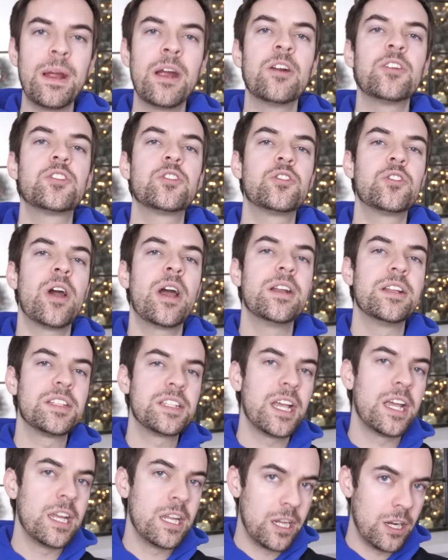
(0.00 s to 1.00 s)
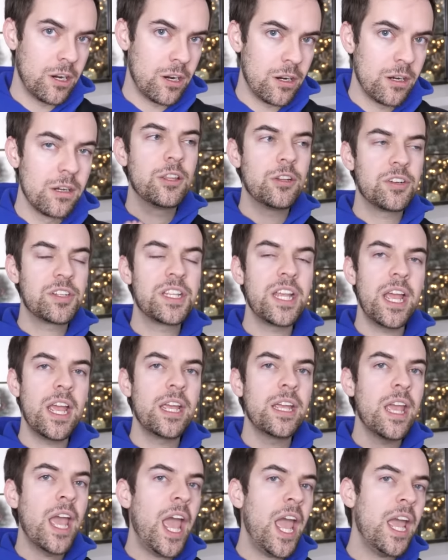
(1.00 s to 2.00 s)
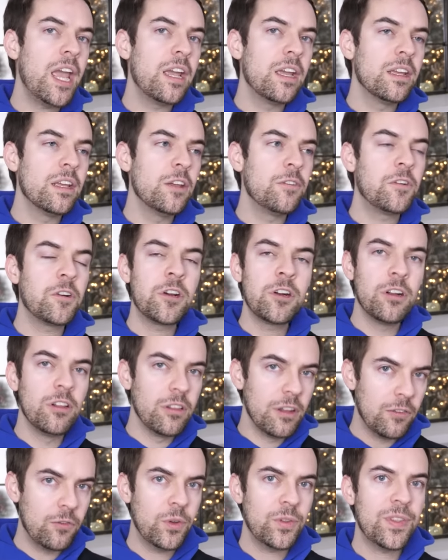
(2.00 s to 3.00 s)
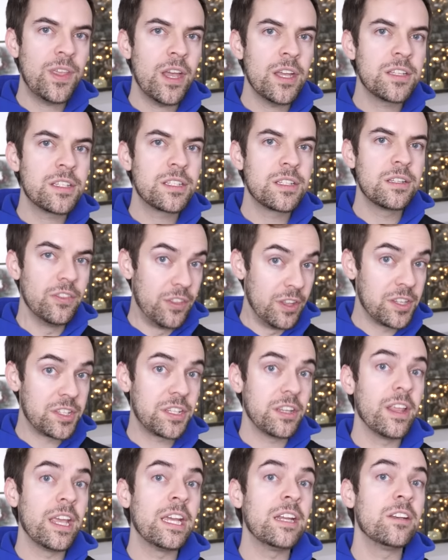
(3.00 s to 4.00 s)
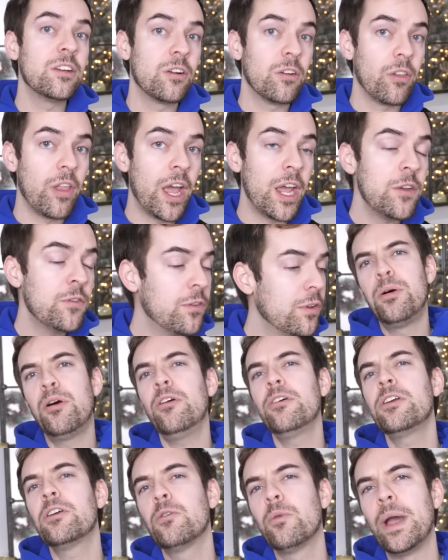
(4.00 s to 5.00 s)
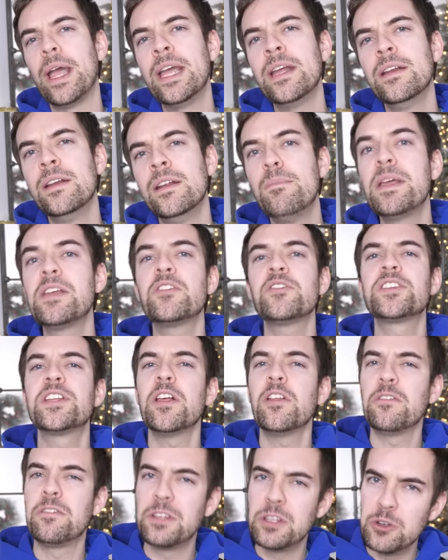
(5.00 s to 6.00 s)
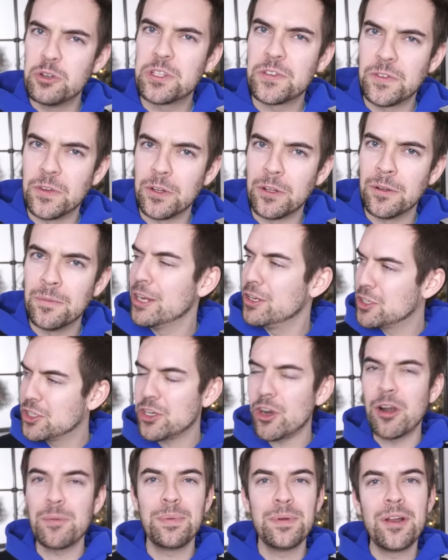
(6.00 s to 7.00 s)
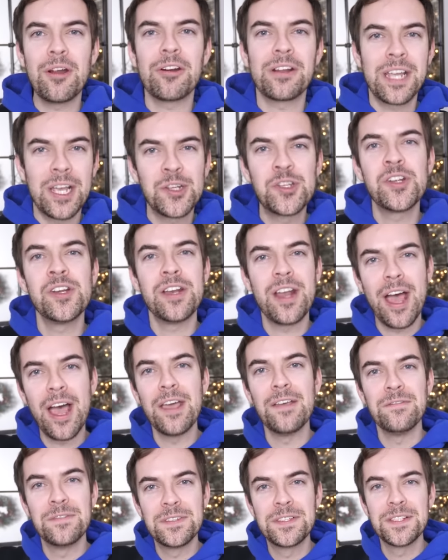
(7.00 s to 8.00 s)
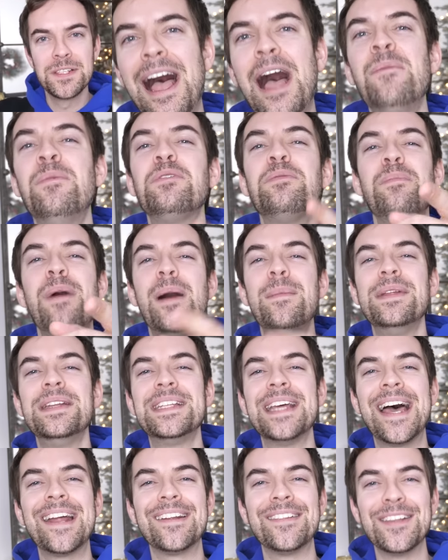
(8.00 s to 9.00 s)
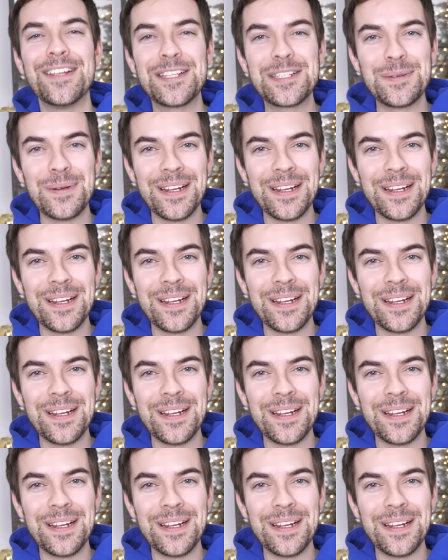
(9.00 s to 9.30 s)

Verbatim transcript: parents are trying to say here. They're saying, hey, if you're gonna live with us this late in your life, pull your weight, make yourself useful, and sharpen our kitchen knives. I'm with Mom and Dad on this